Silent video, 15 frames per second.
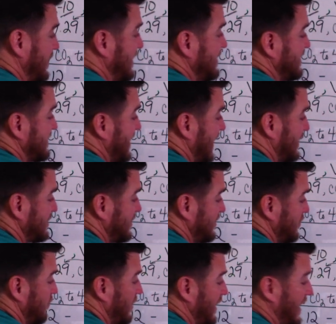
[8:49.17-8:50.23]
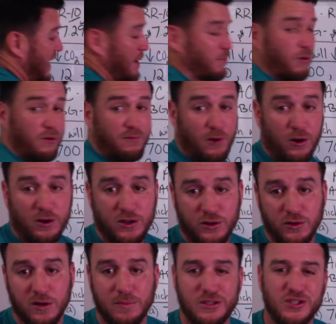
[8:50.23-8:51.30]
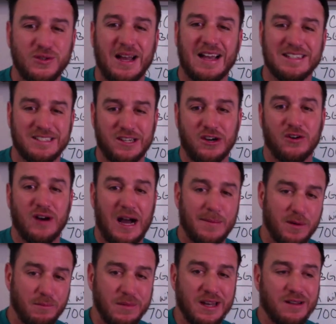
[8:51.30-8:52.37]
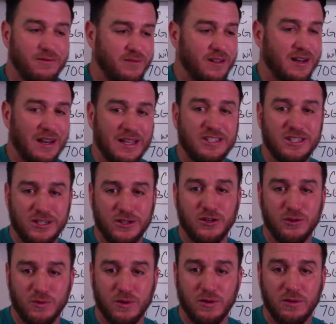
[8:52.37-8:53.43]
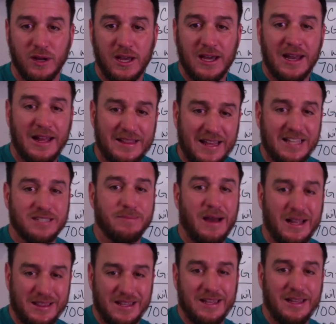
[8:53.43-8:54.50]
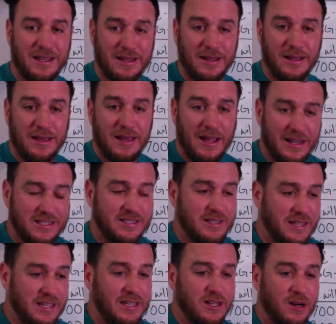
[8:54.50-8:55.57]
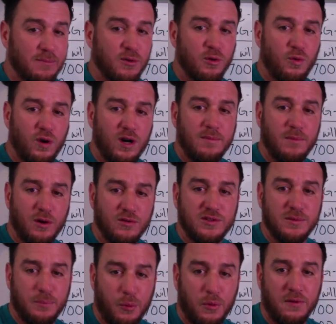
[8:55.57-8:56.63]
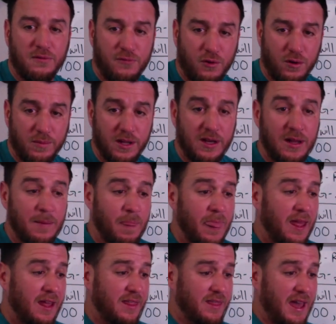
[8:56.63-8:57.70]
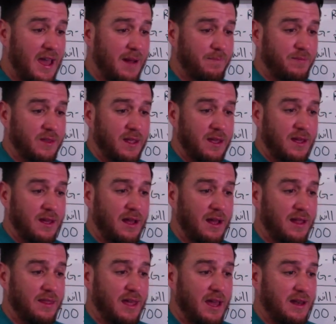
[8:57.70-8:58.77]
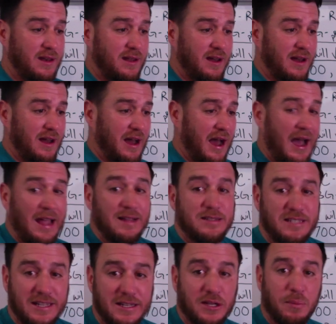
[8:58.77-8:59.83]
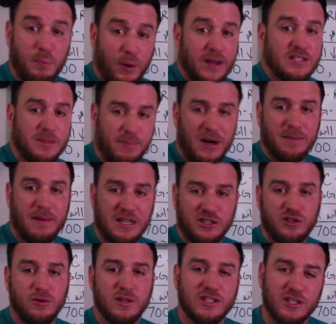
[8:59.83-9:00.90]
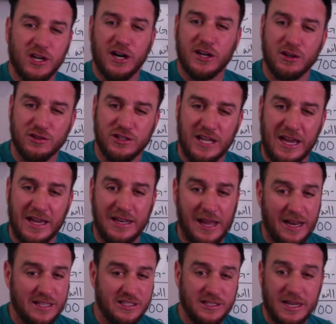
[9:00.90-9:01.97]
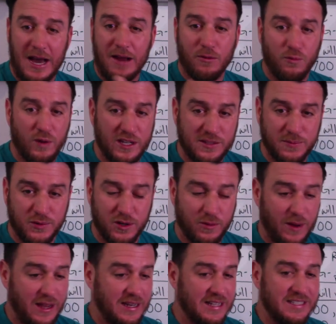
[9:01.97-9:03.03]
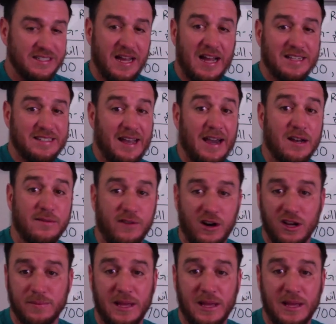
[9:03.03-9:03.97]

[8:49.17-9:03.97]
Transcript: And this is actually the way I prefer to do it. But you guys know I'm a minute ventilation guru. Like, that's my thing. It's the number one most important formula that, that I tend to press upon my students to understand that it's not respiratory rate and it's not tidal volume